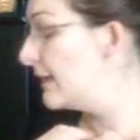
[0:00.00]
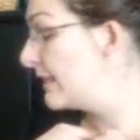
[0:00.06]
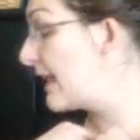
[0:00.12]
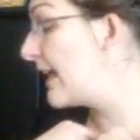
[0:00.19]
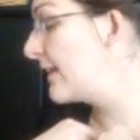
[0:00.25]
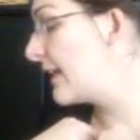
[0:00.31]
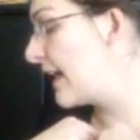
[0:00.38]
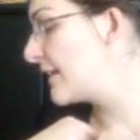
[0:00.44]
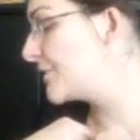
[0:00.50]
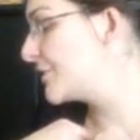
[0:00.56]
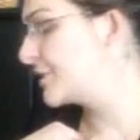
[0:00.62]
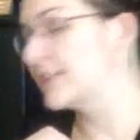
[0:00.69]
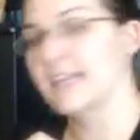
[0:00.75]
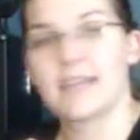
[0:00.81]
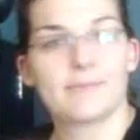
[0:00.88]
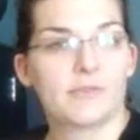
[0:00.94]
that
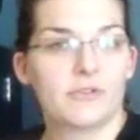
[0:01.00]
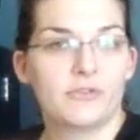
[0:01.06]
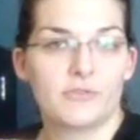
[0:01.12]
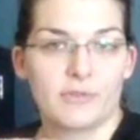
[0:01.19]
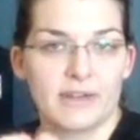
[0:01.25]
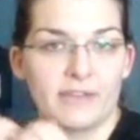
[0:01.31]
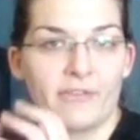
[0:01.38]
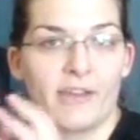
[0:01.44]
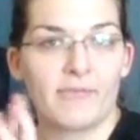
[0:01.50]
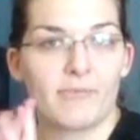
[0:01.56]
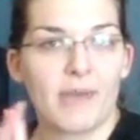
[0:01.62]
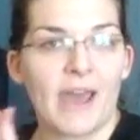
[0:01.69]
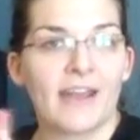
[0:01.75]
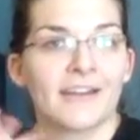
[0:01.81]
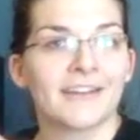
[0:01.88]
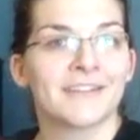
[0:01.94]
actually came to 25
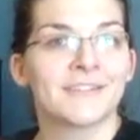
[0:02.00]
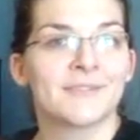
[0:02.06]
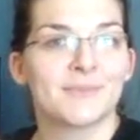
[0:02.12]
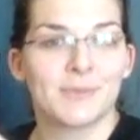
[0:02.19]
patterns